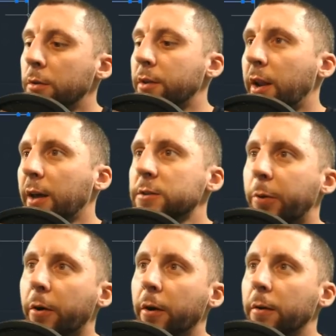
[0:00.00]
The next
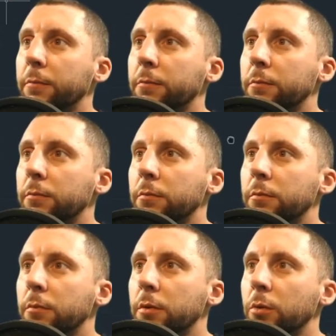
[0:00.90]
part,
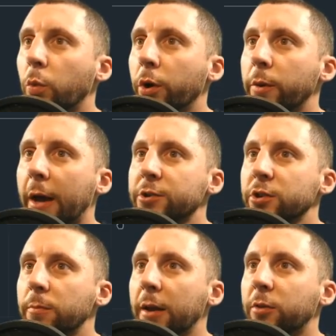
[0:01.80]
where you
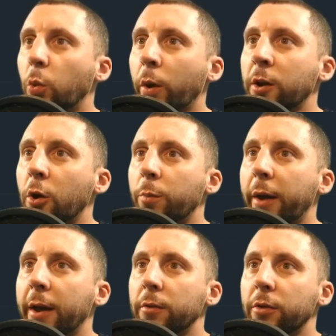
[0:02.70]
actually make the window
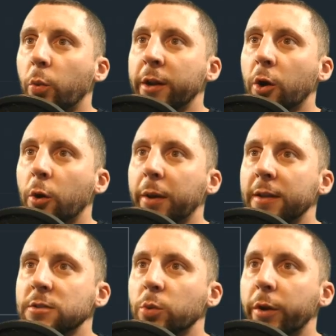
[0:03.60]

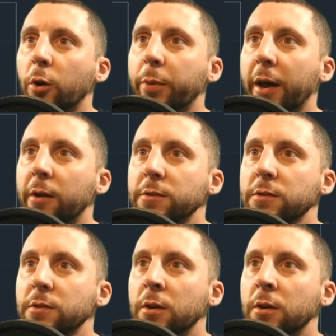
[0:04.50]
panels,